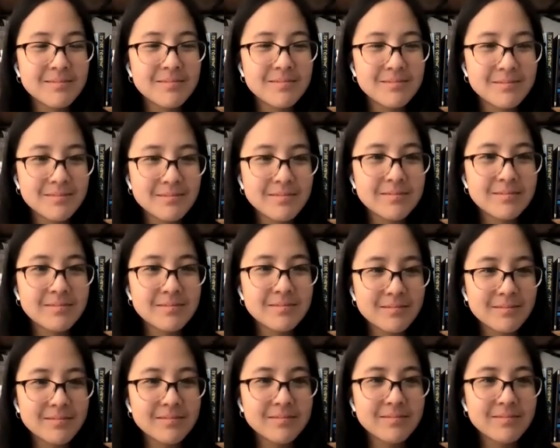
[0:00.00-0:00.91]

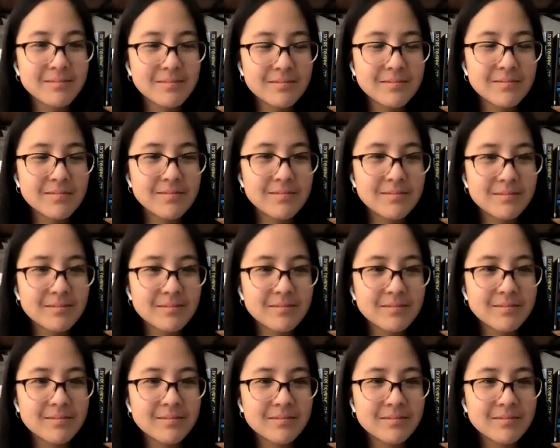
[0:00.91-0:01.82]

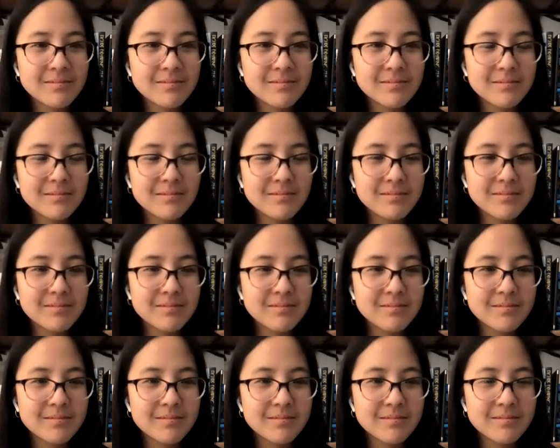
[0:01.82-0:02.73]

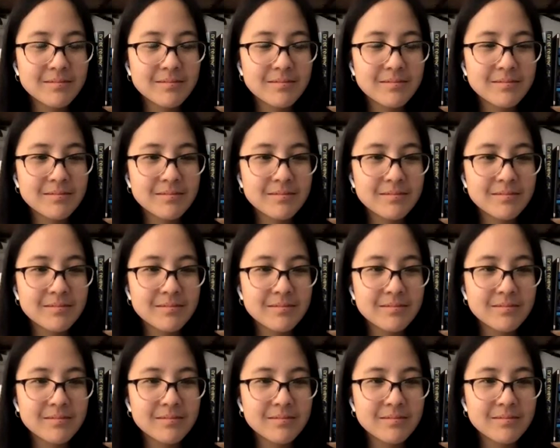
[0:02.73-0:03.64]

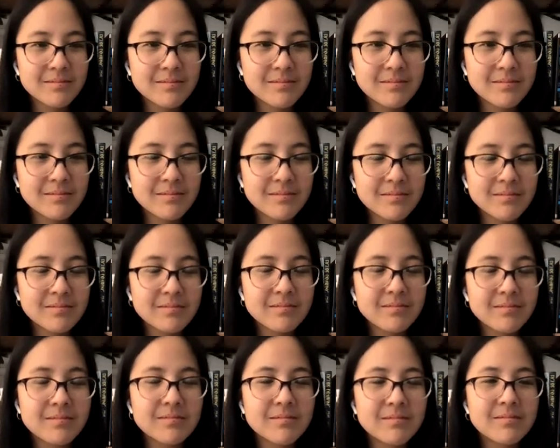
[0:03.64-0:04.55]

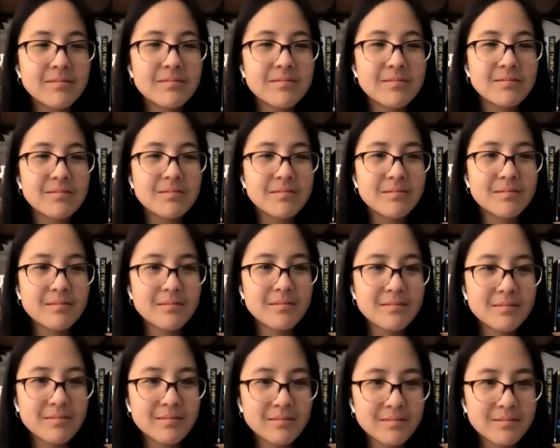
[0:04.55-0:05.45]

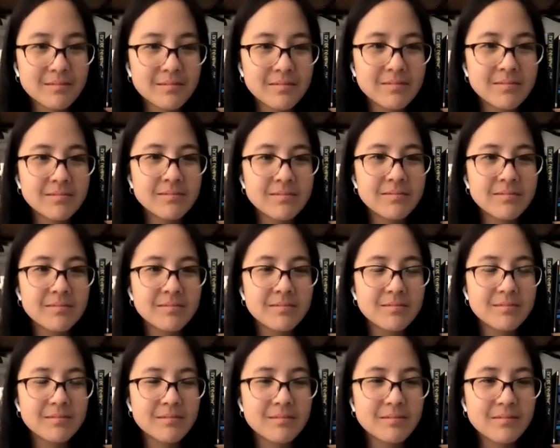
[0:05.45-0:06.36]

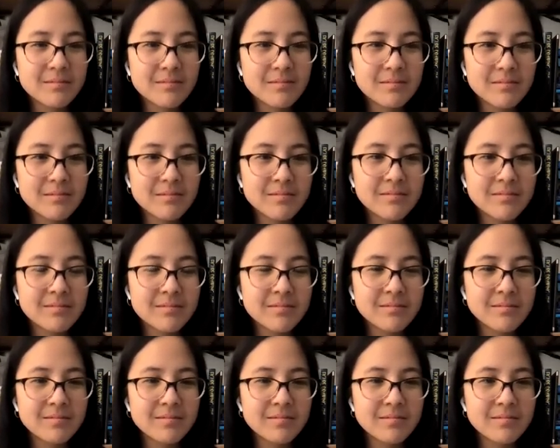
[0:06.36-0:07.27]

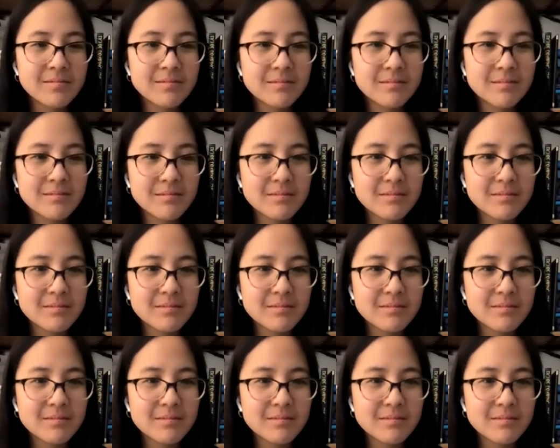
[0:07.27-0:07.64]
(silent)